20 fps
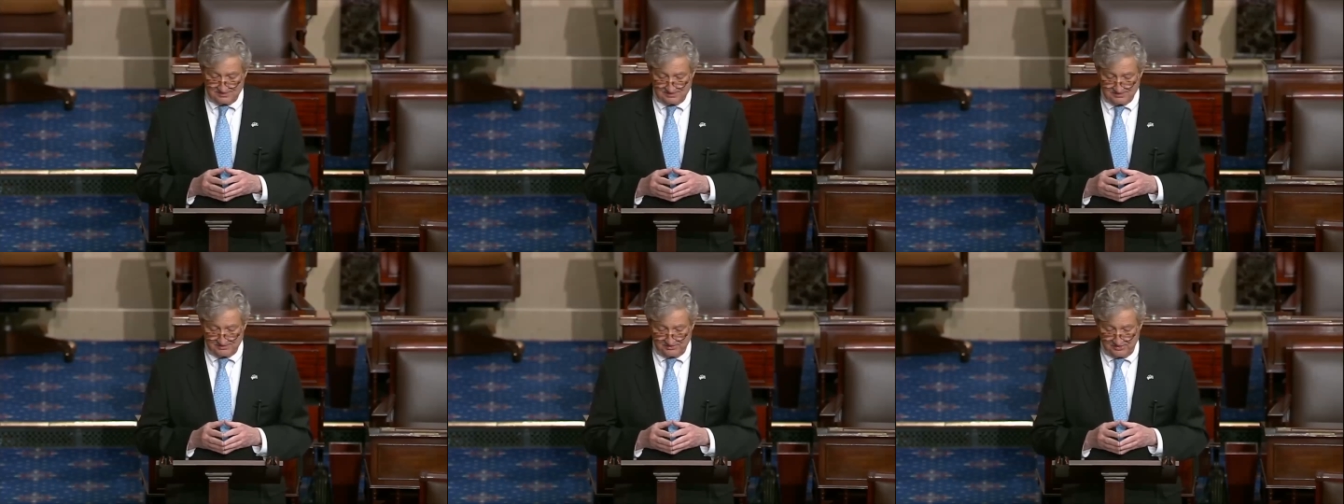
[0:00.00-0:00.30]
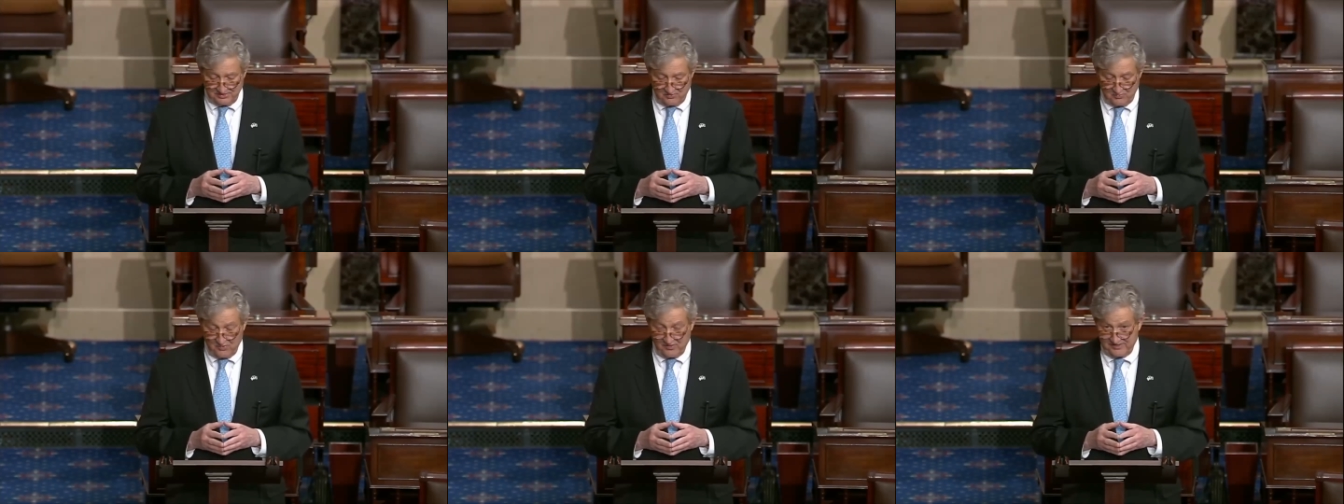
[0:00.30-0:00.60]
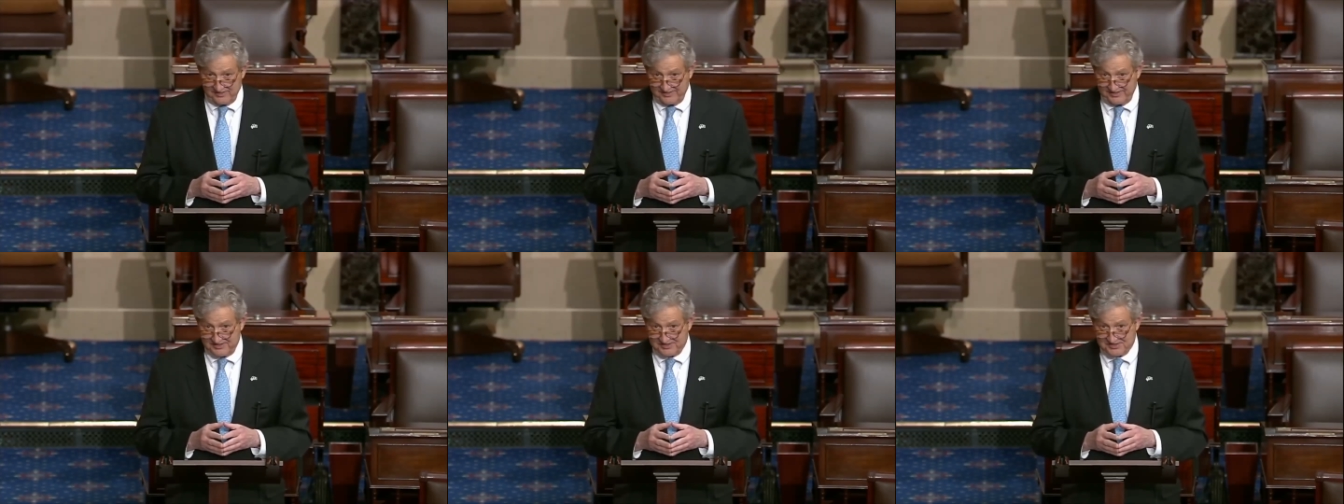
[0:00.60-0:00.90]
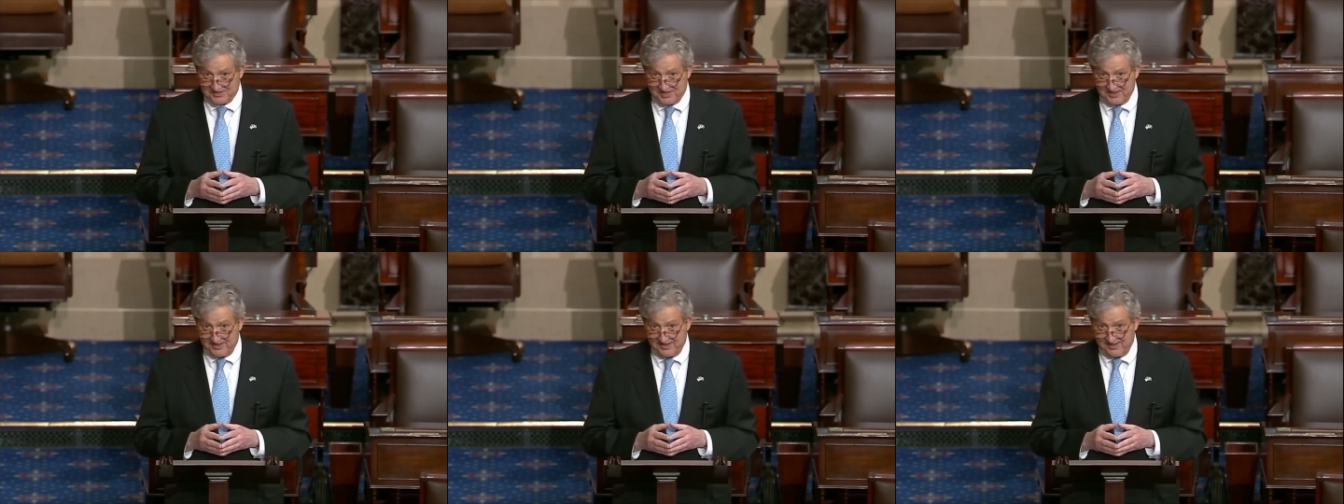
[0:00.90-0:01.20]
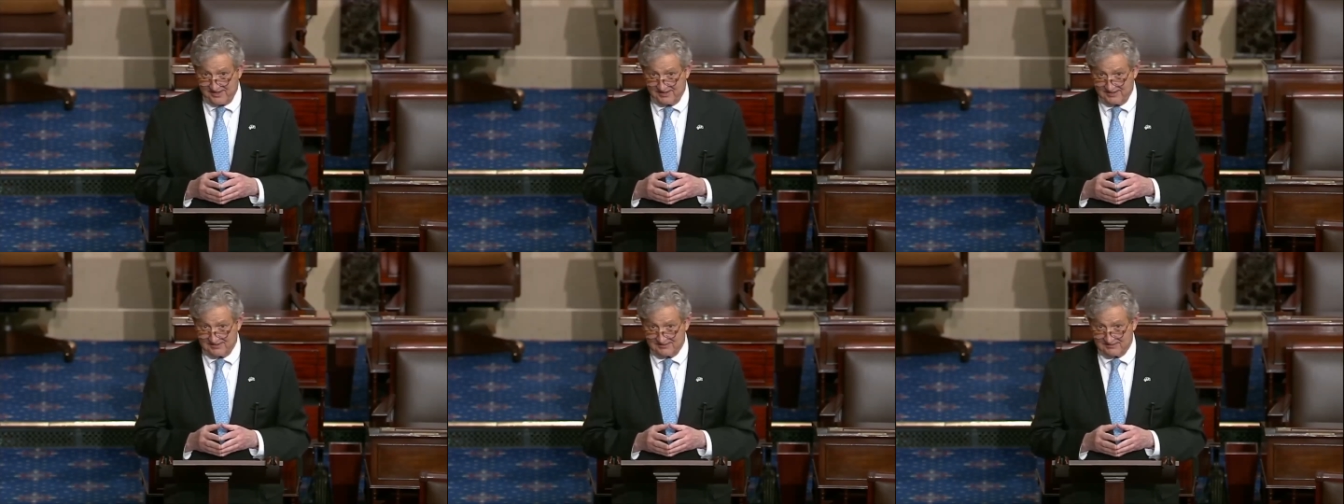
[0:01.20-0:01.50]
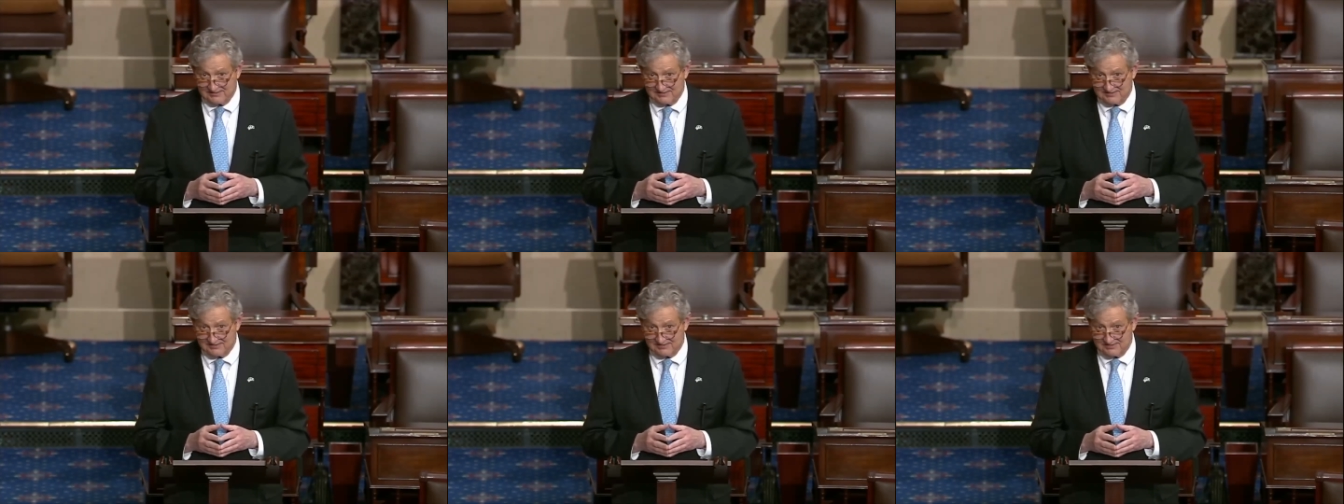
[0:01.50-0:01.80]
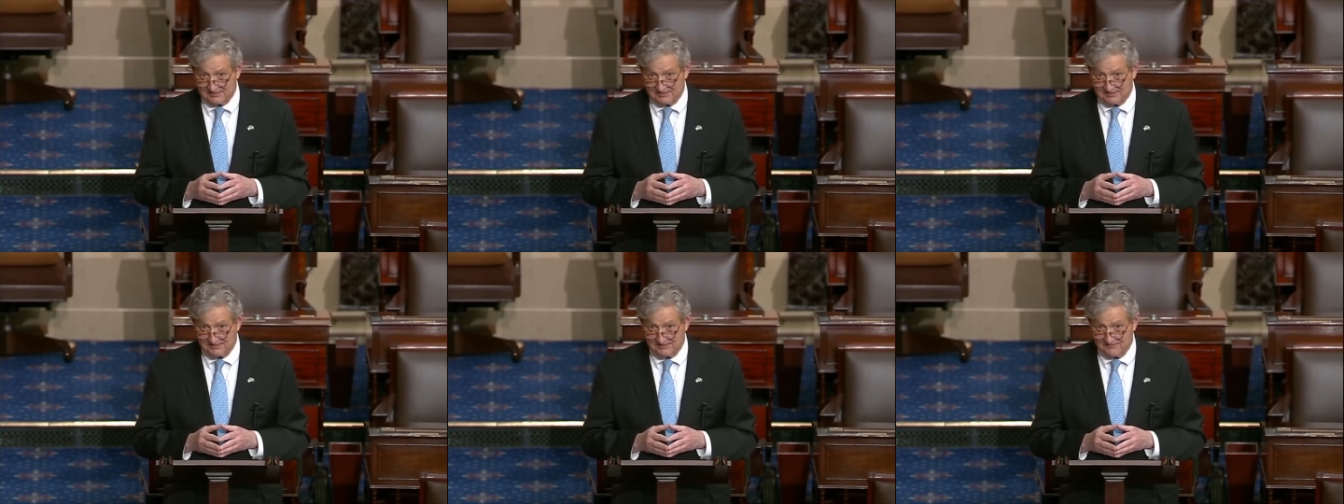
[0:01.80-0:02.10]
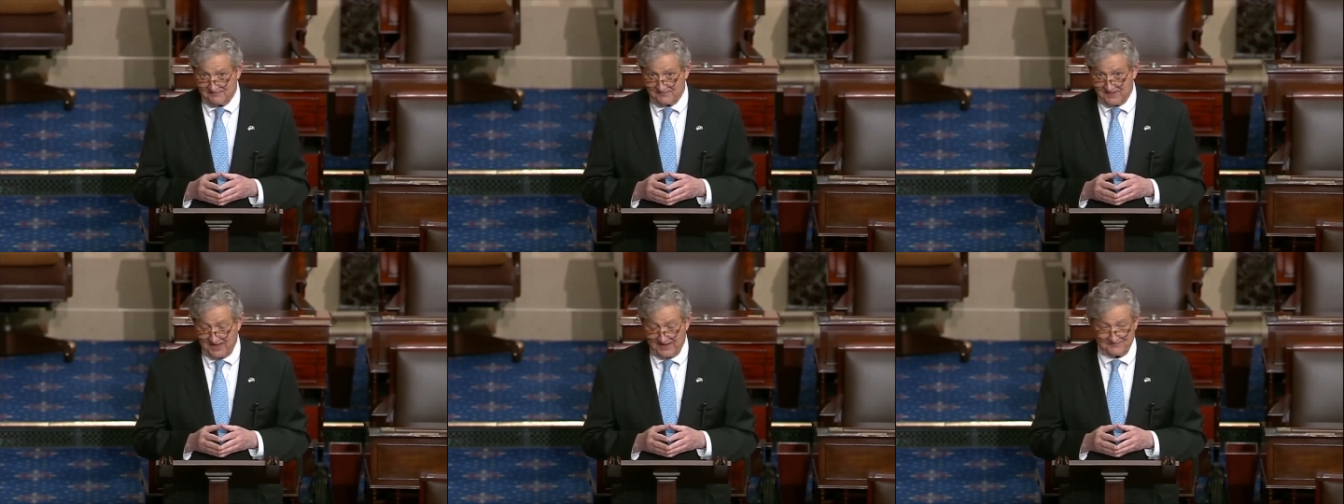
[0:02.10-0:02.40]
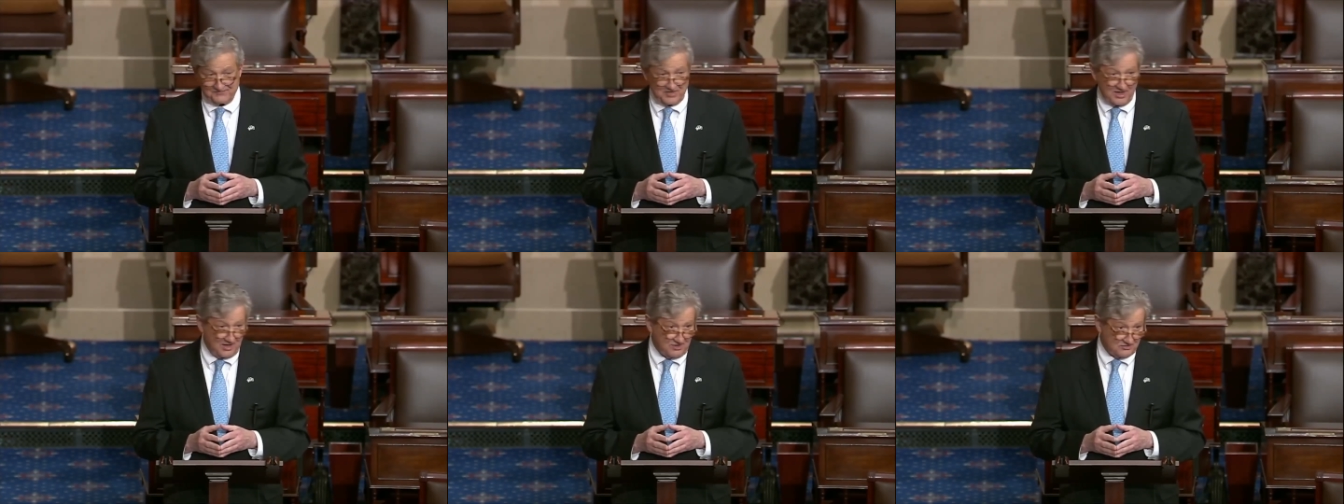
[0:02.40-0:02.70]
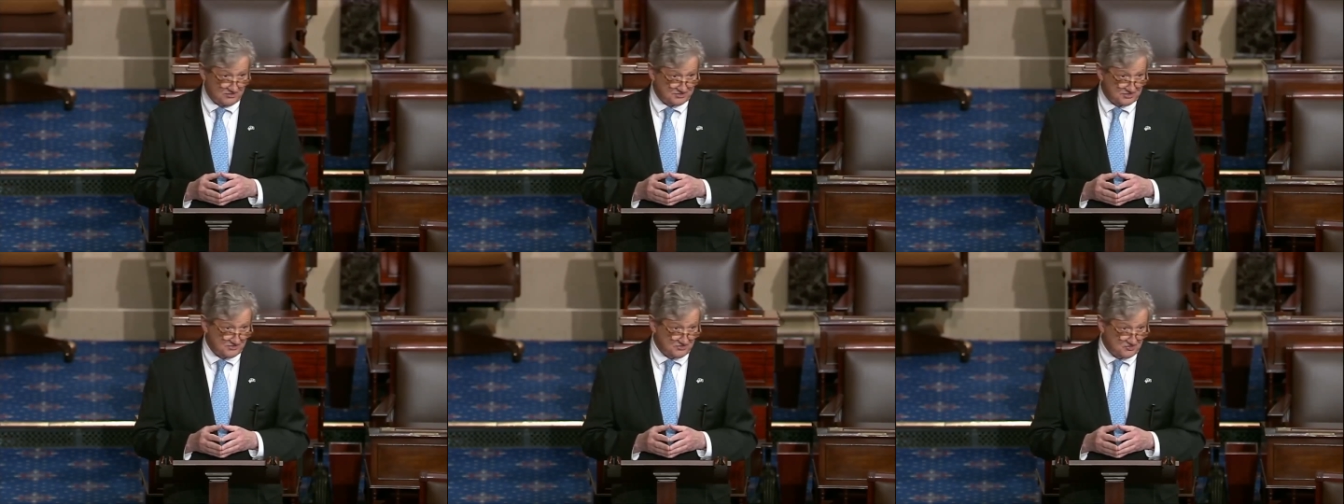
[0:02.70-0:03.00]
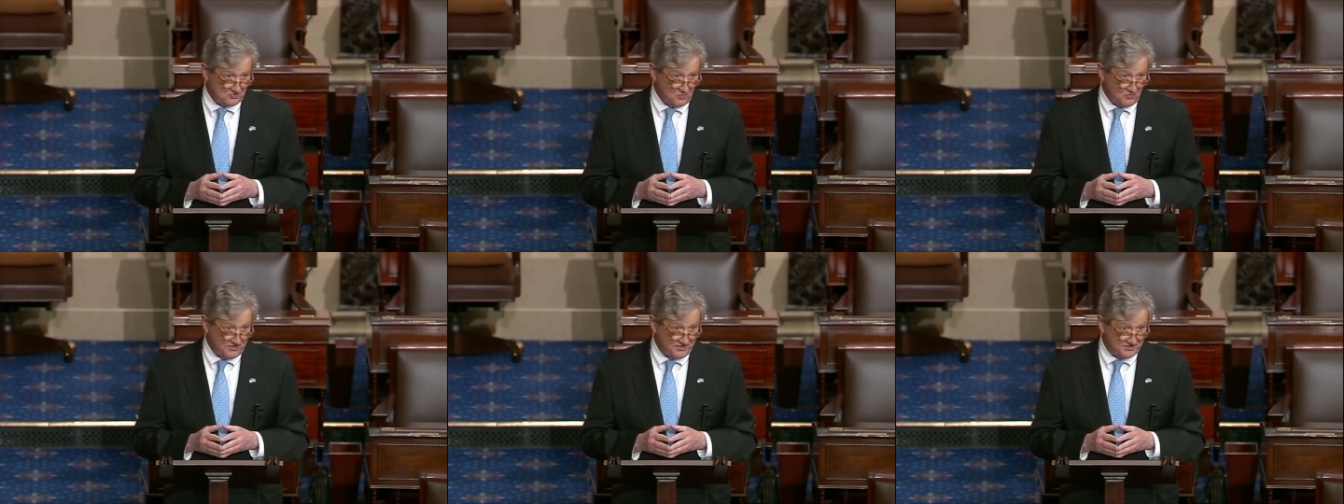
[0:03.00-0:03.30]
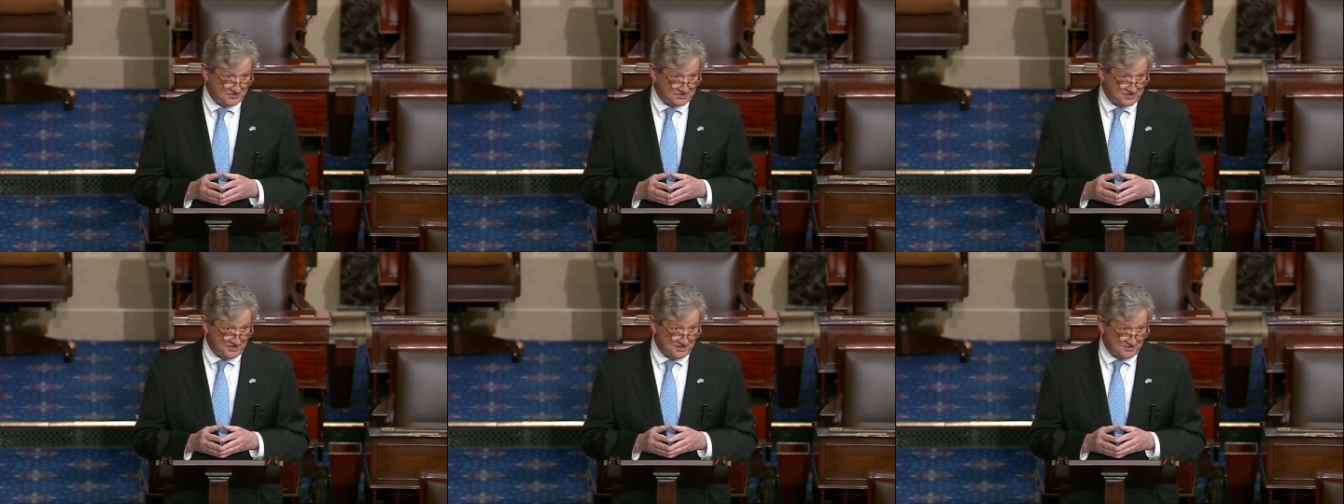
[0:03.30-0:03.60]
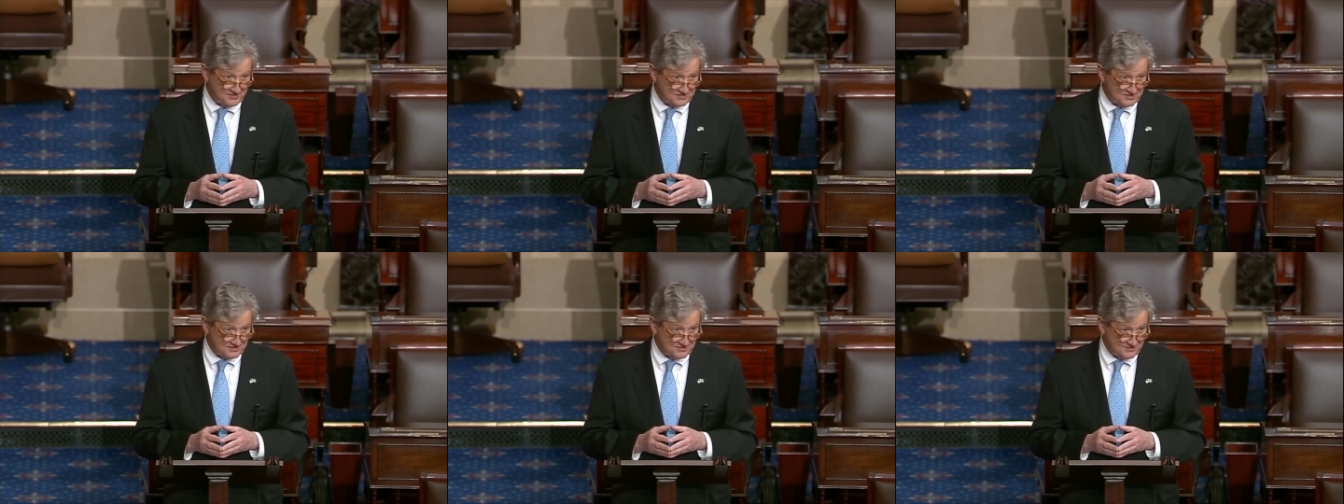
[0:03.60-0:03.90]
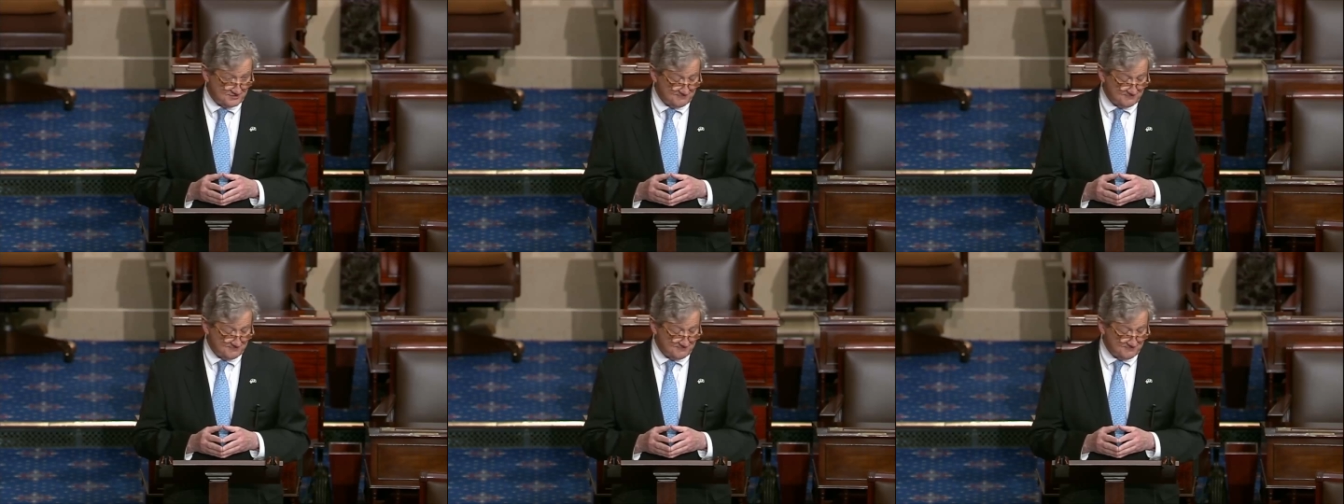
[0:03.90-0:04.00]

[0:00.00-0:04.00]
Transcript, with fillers: You know what it is today? $5.20.